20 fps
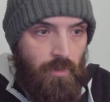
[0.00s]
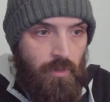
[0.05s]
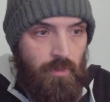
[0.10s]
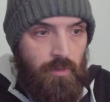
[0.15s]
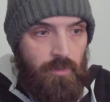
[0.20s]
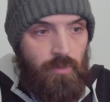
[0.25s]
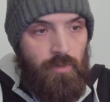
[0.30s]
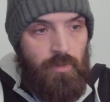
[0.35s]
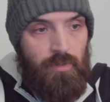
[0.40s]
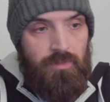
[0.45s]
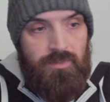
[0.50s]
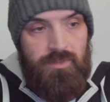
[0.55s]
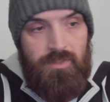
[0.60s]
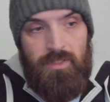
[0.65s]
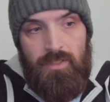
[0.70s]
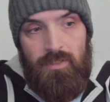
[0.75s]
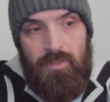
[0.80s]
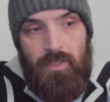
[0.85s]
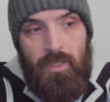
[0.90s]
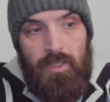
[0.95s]
you can
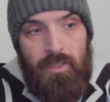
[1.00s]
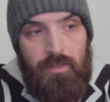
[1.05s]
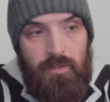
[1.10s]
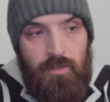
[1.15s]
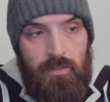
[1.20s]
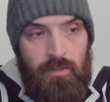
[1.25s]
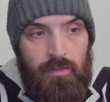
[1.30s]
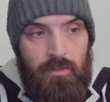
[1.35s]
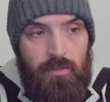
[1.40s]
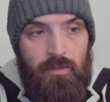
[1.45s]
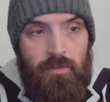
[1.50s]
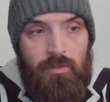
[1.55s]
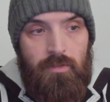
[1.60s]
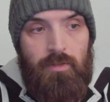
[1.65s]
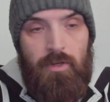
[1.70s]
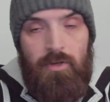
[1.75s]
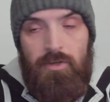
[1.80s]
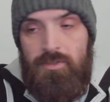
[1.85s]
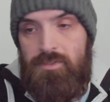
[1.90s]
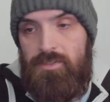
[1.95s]
see that uh,
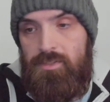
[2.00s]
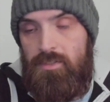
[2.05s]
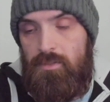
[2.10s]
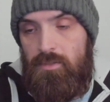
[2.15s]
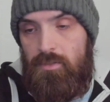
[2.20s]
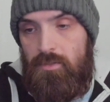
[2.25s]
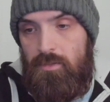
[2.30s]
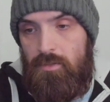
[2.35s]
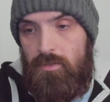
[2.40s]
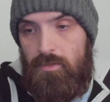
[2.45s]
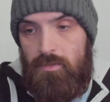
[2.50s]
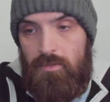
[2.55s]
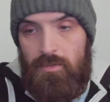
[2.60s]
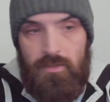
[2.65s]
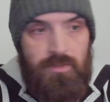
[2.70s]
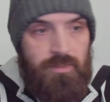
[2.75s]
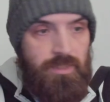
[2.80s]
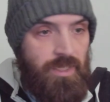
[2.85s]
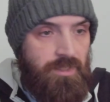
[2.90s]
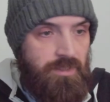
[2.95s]
there's a
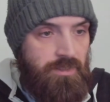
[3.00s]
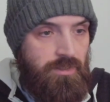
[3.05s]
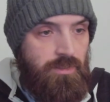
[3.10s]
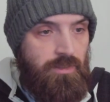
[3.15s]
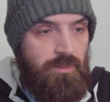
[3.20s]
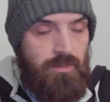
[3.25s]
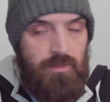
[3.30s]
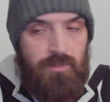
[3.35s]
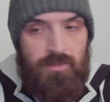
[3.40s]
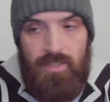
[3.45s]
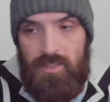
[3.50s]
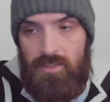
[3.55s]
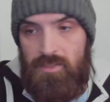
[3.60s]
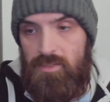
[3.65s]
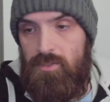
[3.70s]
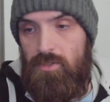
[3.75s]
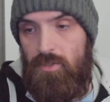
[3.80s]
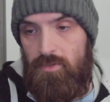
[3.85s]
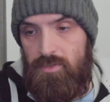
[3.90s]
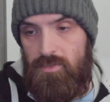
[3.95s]
text
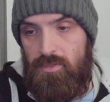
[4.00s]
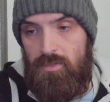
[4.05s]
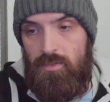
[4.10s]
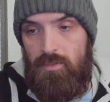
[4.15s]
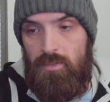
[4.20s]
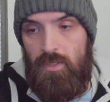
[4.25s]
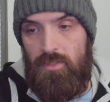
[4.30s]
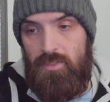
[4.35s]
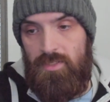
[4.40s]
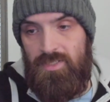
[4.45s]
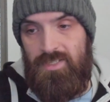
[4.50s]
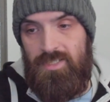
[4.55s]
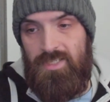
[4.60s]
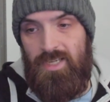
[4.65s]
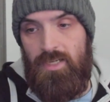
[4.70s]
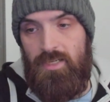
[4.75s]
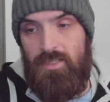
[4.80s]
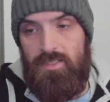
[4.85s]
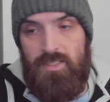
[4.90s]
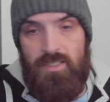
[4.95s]

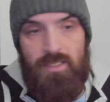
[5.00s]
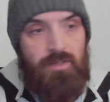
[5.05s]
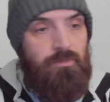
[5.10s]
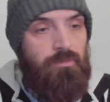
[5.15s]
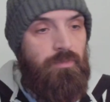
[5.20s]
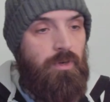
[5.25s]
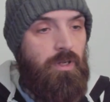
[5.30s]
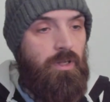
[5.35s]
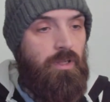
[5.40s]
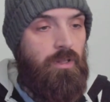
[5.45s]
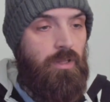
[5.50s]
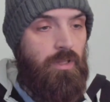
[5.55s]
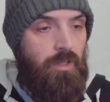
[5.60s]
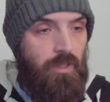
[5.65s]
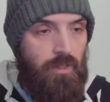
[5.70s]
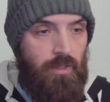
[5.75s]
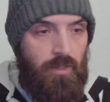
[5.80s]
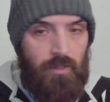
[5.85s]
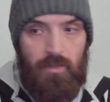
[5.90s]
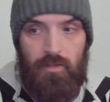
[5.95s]
test.txt file
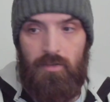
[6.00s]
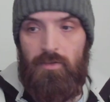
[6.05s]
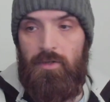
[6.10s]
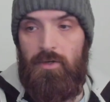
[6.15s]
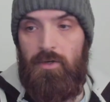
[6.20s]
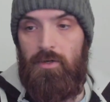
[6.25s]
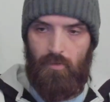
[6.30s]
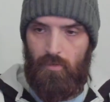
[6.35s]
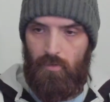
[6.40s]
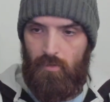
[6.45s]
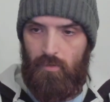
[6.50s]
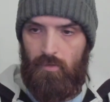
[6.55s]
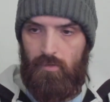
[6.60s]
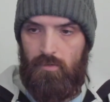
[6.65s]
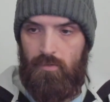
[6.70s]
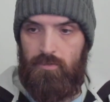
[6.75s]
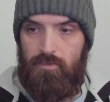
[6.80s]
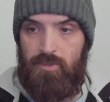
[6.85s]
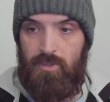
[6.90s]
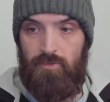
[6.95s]
there.
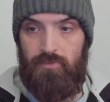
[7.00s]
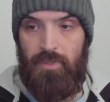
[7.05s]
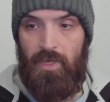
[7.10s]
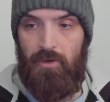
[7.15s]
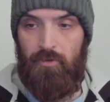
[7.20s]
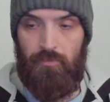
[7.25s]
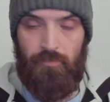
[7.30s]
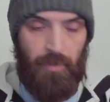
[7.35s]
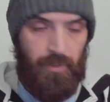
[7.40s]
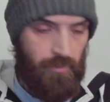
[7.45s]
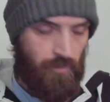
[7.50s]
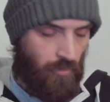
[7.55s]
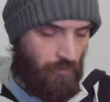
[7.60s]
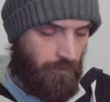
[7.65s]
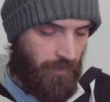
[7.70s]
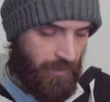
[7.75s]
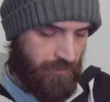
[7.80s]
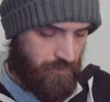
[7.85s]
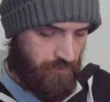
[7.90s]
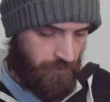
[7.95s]
So now if I go
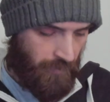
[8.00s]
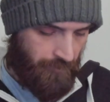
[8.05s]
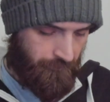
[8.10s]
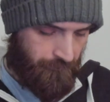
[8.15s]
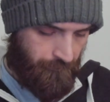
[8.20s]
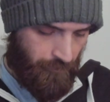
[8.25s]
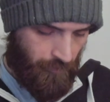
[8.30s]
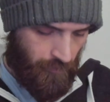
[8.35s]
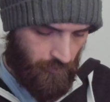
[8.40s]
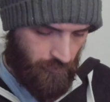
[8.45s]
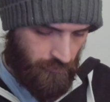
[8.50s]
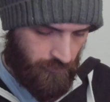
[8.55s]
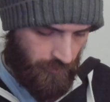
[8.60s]
back to my phone